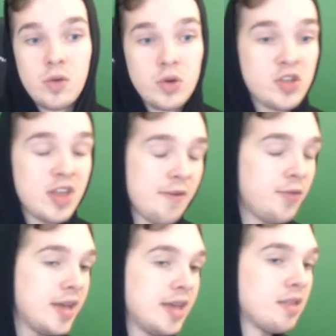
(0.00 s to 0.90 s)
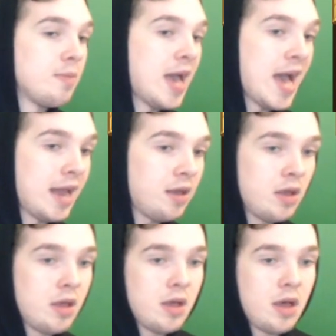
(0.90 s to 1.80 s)
which definitely isn't bad.
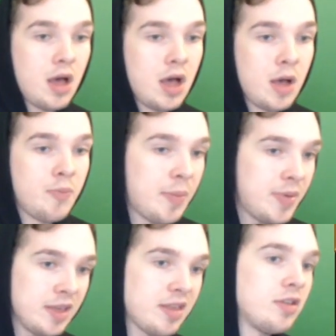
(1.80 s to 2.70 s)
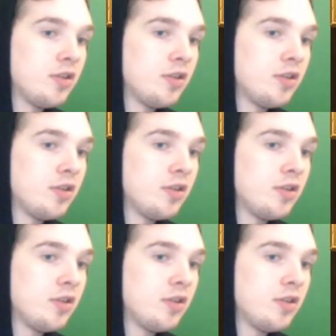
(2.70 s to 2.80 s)
That being said,